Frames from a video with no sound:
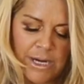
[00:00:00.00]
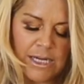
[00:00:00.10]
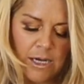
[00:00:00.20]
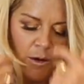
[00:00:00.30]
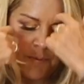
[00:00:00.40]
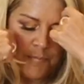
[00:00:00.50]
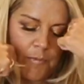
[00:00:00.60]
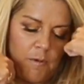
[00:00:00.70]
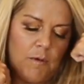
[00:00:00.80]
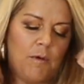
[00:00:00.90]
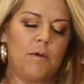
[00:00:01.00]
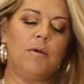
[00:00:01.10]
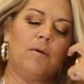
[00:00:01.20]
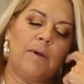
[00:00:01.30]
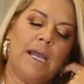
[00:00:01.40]
right here.
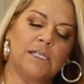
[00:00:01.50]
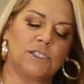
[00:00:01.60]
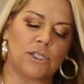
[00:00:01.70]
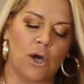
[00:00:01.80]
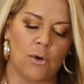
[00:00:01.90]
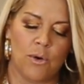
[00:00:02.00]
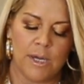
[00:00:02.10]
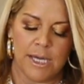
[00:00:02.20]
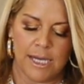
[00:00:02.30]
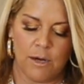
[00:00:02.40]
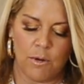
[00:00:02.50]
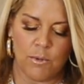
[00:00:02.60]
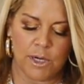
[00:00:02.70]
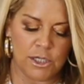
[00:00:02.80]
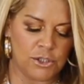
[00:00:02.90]
Right? So here what
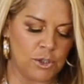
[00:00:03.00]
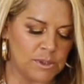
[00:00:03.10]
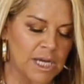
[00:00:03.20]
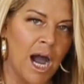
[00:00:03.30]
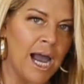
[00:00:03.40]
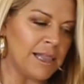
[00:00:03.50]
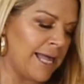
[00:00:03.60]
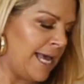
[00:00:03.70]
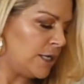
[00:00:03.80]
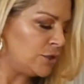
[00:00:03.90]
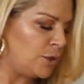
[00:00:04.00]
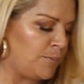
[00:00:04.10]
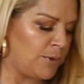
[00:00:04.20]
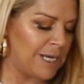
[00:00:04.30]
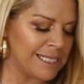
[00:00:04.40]
we're going to do is I like to
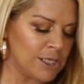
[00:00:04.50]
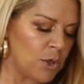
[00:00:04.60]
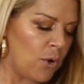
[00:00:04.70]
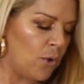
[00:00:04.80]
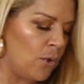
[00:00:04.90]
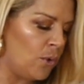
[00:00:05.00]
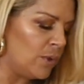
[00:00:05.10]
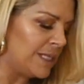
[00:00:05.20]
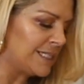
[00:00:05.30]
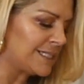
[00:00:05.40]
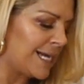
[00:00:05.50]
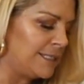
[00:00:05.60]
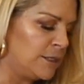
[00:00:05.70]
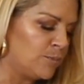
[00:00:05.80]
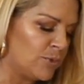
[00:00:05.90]
put a little hole
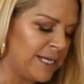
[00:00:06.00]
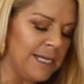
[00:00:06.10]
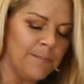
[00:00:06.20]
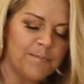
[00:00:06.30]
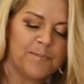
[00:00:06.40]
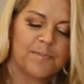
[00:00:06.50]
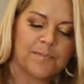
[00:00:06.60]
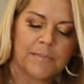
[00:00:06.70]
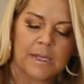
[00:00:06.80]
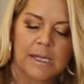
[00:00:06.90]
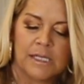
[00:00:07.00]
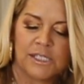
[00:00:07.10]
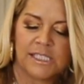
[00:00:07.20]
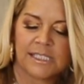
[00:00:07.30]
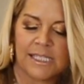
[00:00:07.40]
inside the brie,
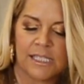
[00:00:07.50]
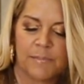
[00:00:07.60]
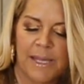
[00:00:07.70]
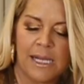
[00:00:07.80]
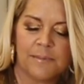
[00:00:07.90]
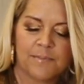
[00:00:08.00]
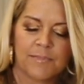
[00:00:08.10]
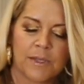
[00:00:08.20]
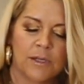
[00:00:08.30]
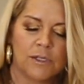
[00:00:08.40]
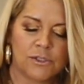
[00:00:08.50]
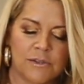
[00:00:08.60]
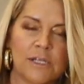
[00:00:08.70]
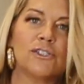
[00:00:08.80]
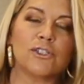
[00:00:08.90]
just a little bit,
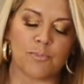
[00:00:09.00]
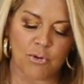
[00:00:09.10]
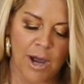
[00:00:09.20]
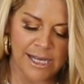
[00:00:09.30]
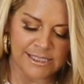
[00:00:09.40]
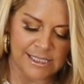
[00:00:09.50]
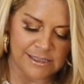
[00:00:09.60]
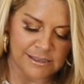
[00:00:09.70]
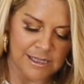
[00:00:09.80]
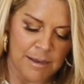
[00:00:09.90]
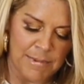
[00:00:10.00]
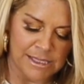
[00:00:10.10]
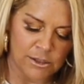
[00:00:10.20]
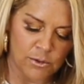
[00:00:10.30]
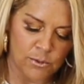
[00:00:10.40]
so there's surprises. I
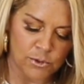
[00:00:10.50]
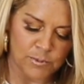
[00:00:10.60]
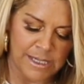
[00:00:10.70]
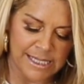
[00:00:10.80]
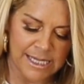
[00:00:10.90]
make little holes right